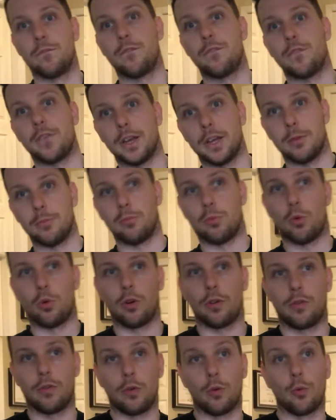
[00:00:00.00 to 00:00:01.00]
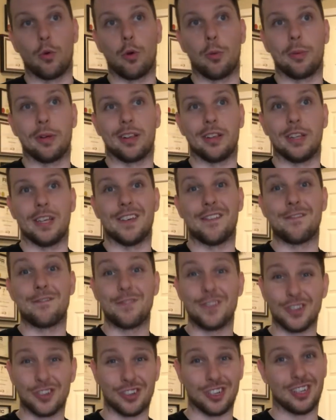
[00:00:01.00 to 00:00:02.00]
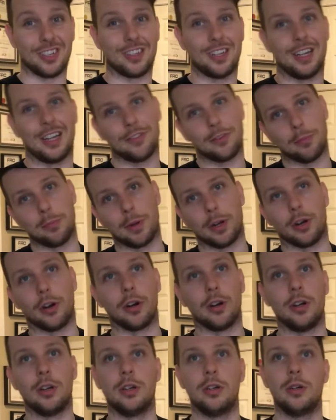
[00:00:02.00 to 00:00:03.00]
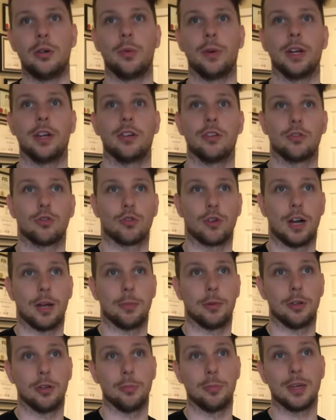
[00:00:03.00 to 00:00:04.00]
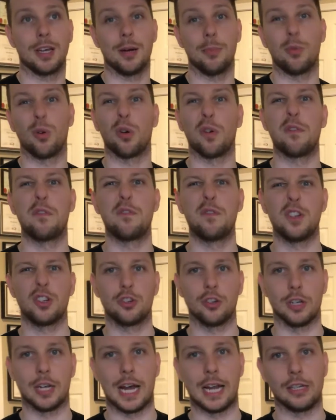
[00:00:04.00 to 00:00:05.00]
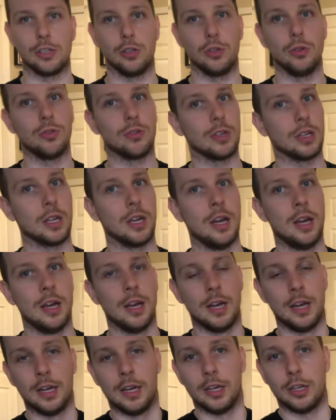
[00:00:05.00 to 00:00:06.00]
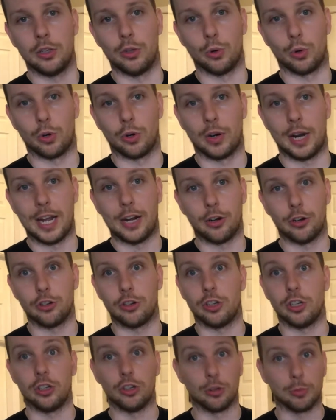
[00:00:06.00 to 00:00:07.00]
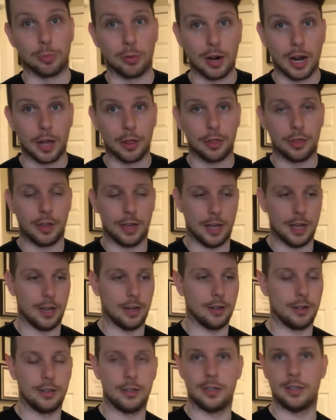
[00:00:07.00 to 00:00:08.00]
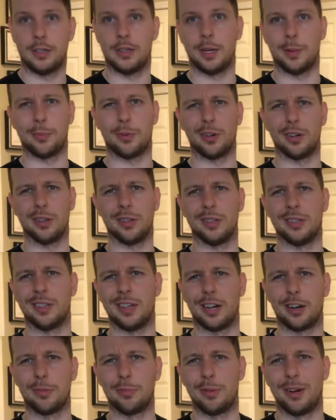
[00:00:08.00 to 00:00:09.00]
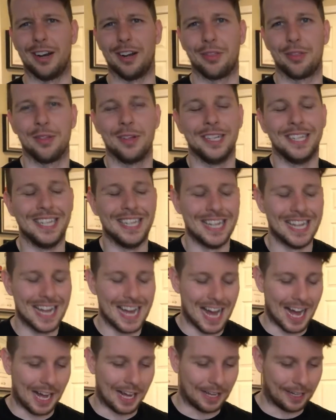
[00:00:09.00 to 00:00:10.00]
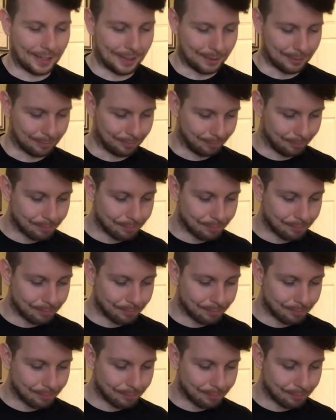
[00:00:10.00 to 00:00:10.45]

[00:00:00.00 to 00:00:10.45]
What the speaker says: fit, more aerobically efficient. That's a better way to describe it. You become more efficient at using your energy and your breath, and I'm already out of breath.